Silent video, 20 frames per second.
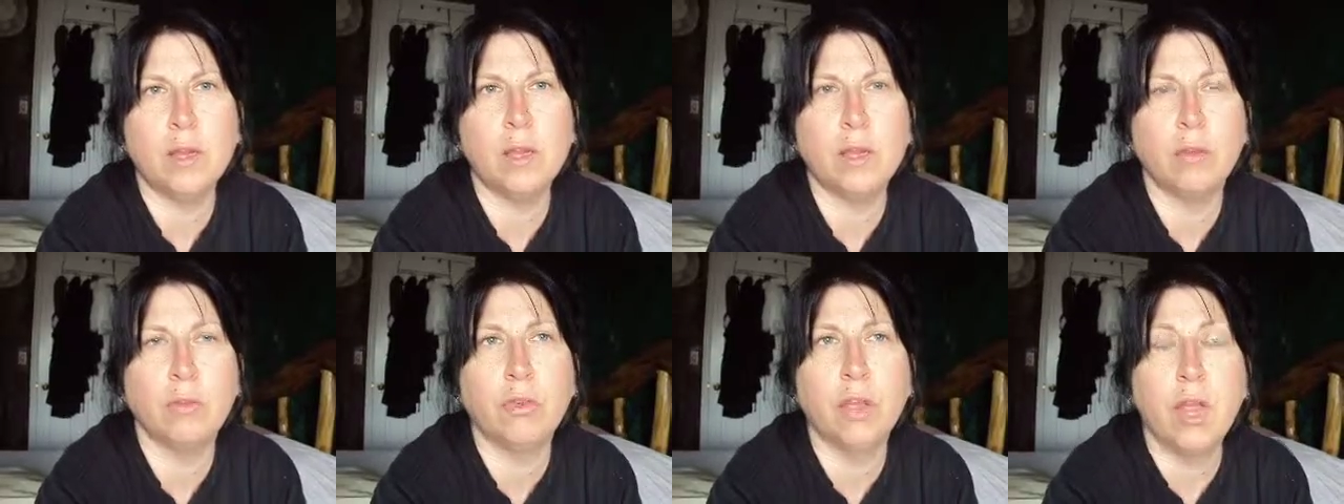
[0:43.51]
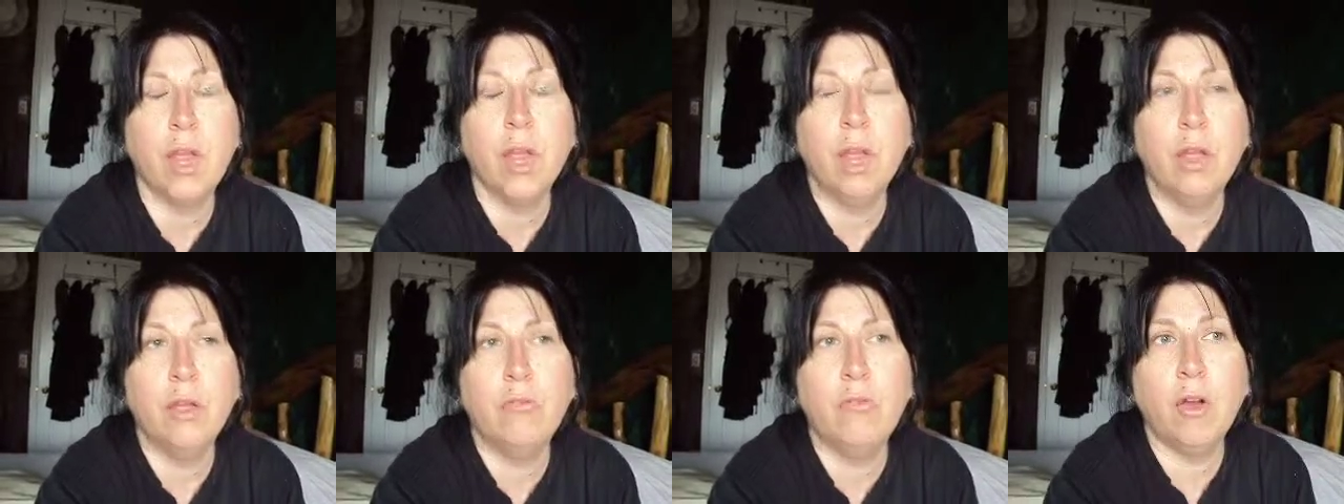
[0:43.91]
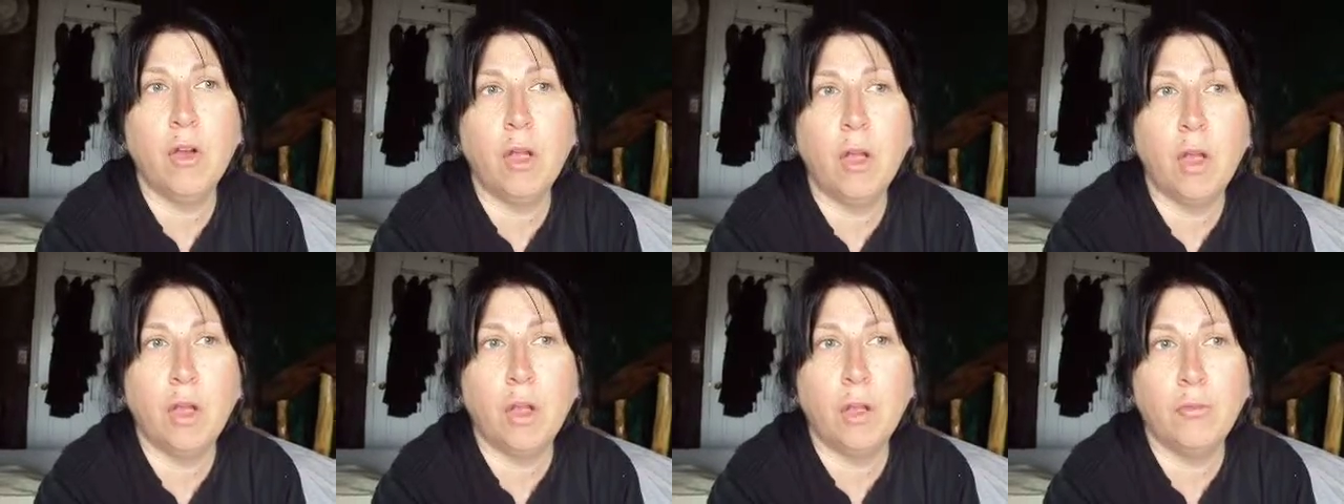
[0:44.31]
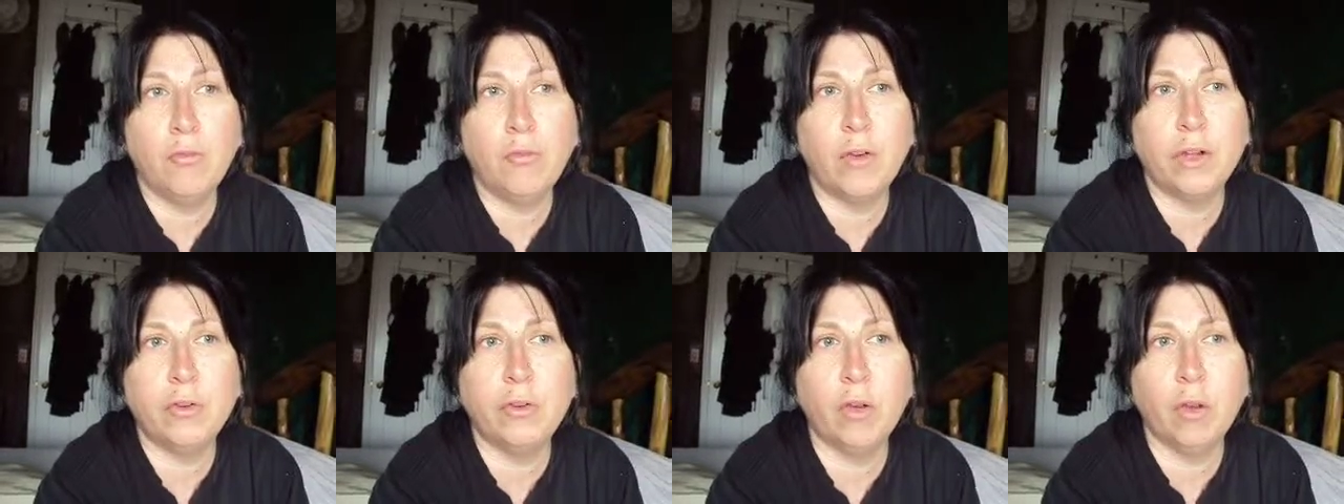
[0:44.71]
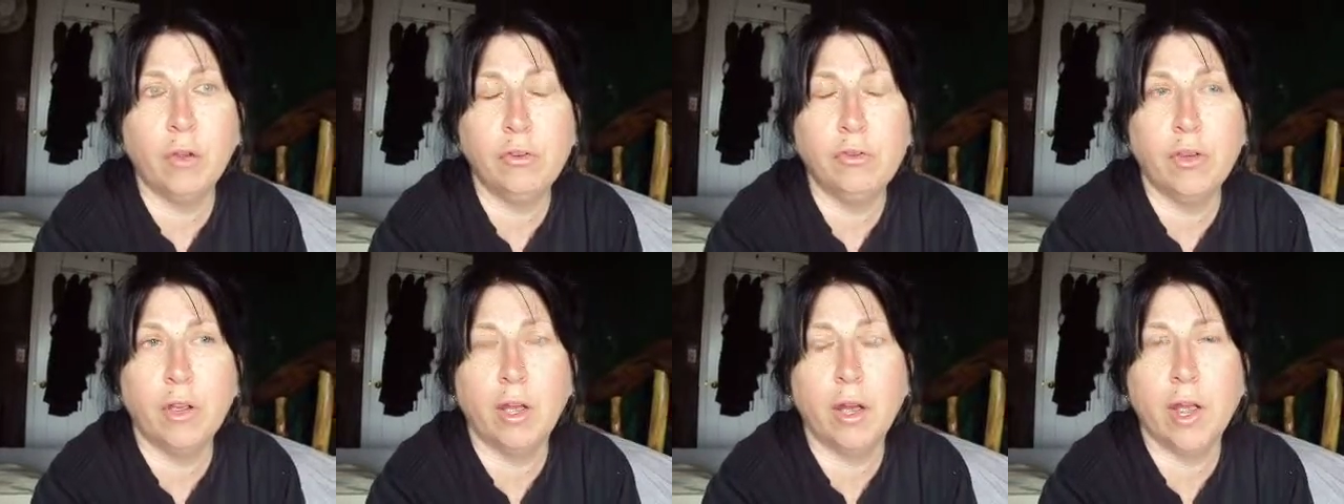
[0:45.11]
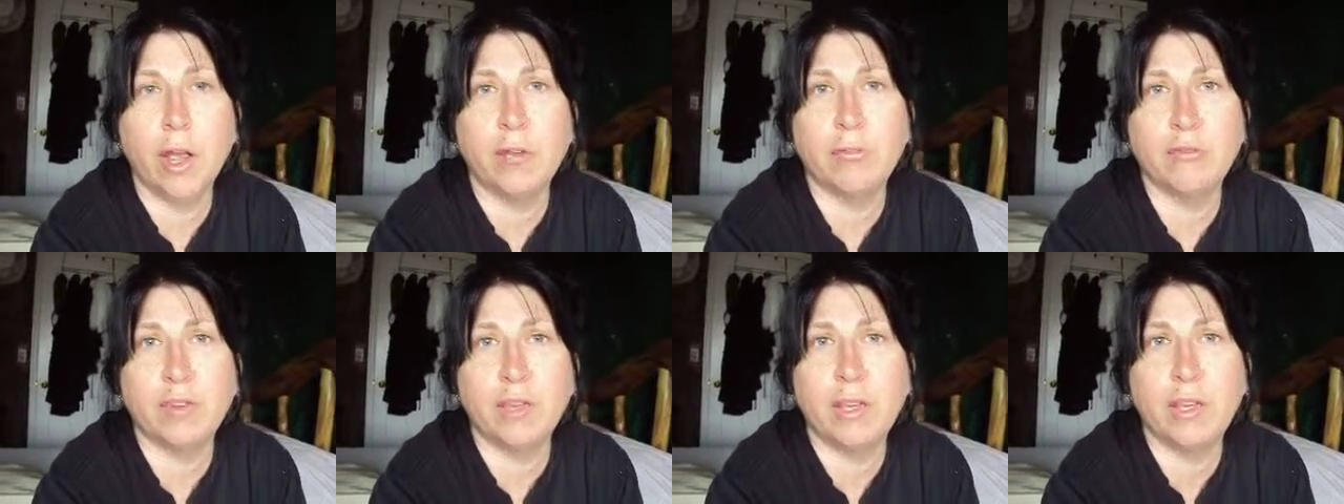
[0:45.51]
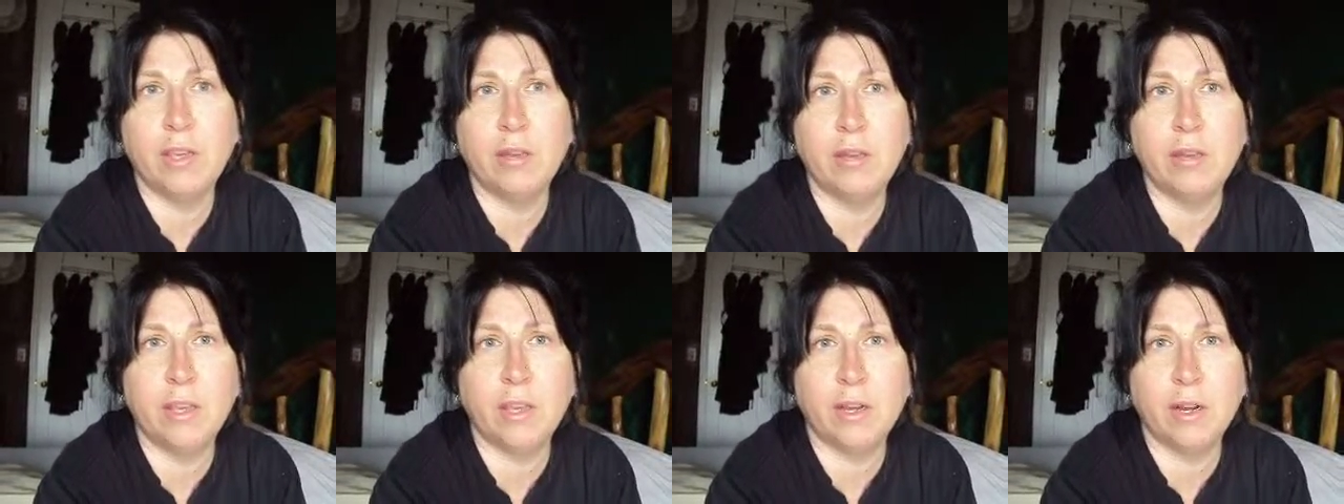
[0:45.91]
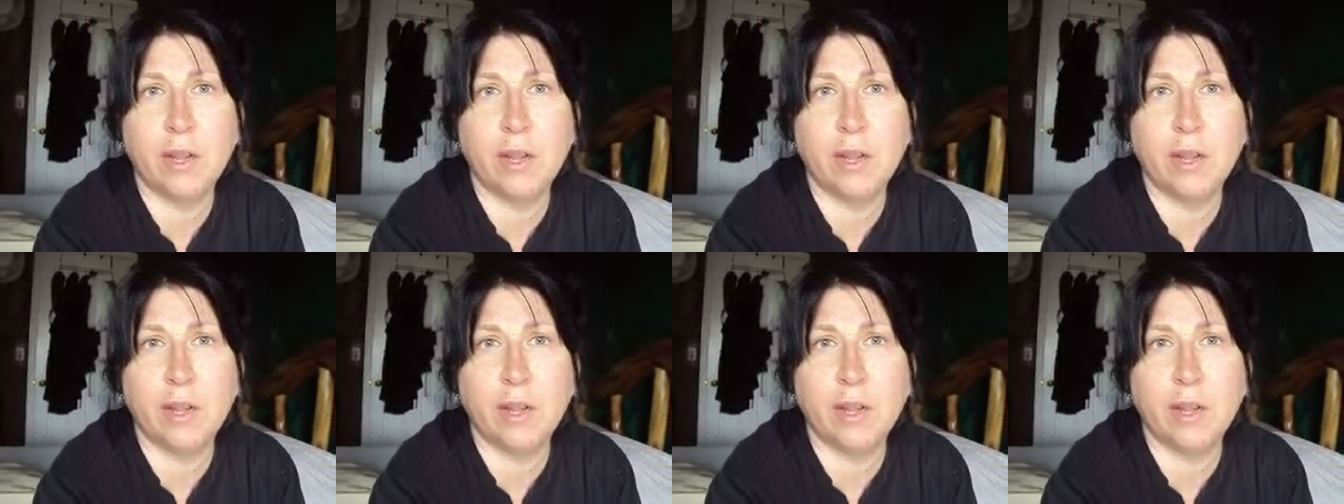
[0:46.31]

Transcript: And he goes, if I, if I told you, I'd have to kill you.